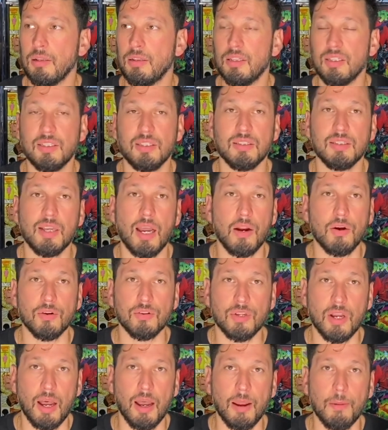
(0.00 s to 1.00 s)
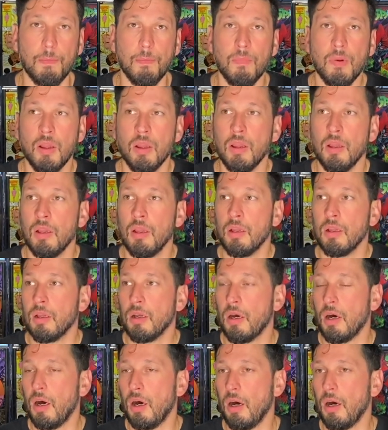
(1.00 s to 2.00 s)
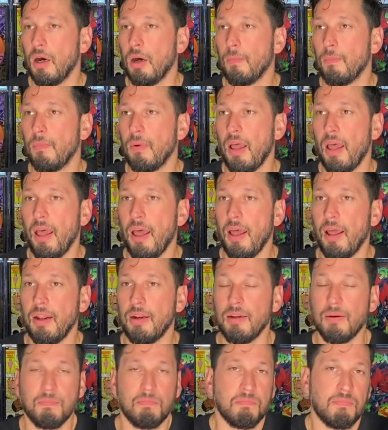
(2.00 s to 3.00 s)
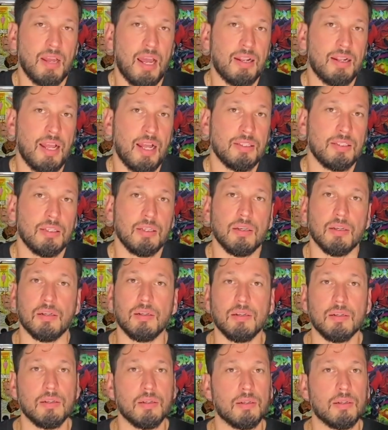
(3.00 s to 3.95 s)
this entire time, and that's it.